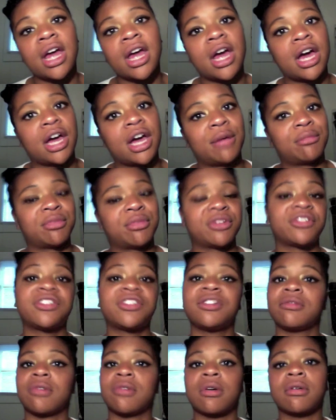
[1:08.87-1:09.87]
Um, but
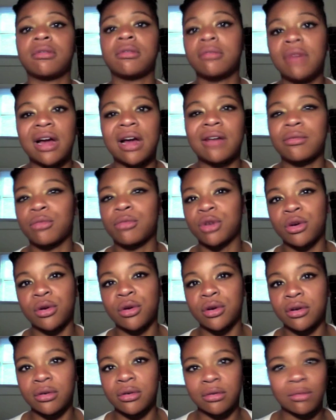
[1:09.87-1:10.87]
she wrote, I went on
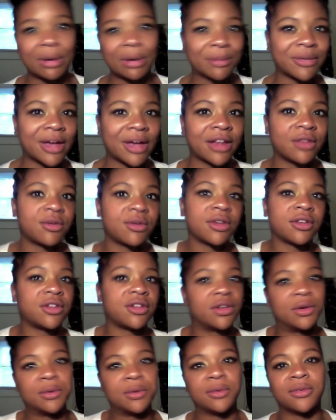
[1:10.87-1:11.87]
her website, you can
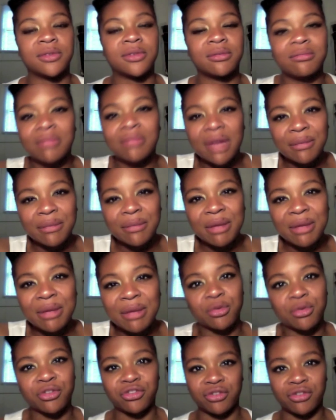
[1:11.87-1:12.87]
use uh, maybe
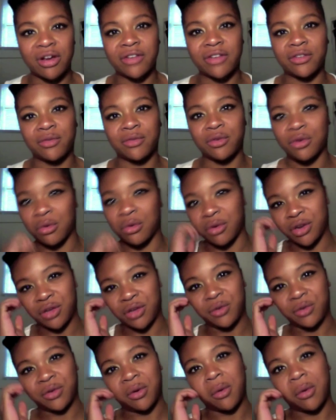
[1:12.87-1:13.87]
moisturize if you don't want to
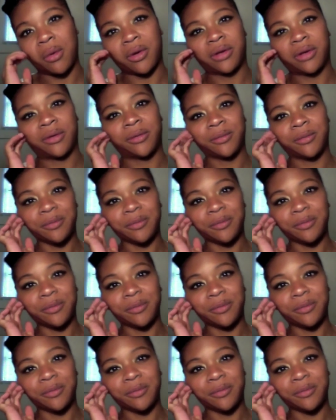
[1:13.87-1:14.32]
use an oil.